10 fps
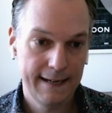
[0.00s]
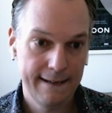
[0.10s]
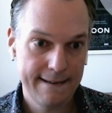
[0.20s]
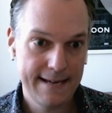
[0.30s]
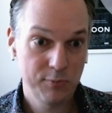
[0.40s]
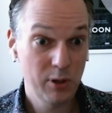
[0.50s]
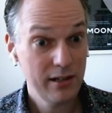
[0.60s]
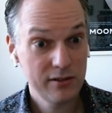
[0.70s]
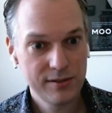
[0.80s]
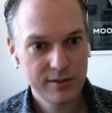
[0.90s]
it's one of
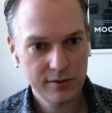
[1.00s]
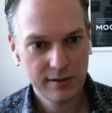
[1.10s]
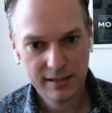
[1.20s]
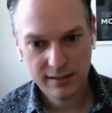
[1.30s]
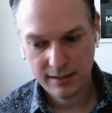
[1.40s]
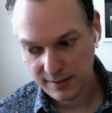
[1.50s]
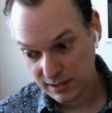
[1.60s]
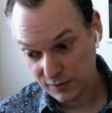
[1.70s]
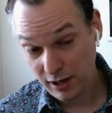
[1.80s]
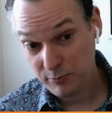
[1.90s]
those, so this
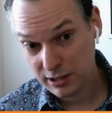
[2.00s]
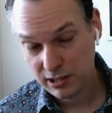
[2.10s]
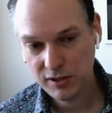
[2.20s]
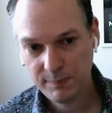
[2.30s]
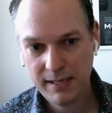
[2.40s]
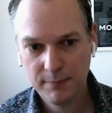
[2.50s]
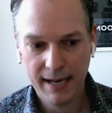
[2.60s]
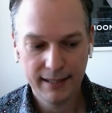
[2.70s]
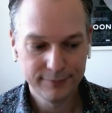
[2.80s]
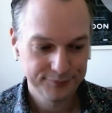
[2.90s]
framework that you speak about,
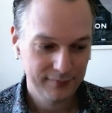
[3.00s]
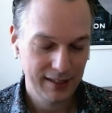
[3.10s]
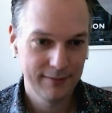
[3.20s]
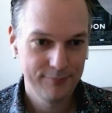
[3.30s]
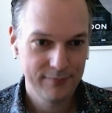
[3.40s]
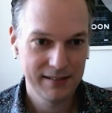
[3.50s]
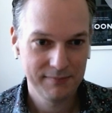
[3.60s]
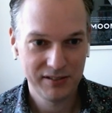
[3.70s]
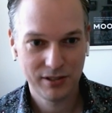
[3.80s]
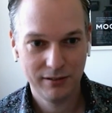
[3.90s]
and
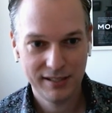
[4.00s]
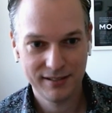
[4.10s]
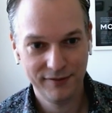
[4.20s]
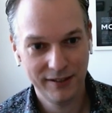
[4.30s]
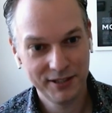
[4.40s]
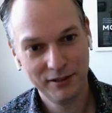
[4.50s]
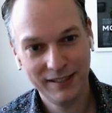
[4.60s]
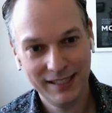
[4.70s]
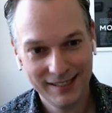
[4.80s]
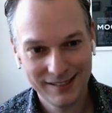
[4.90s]
sorry, Stefano, if he
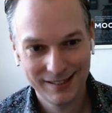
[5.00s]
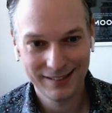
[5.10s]
hears this,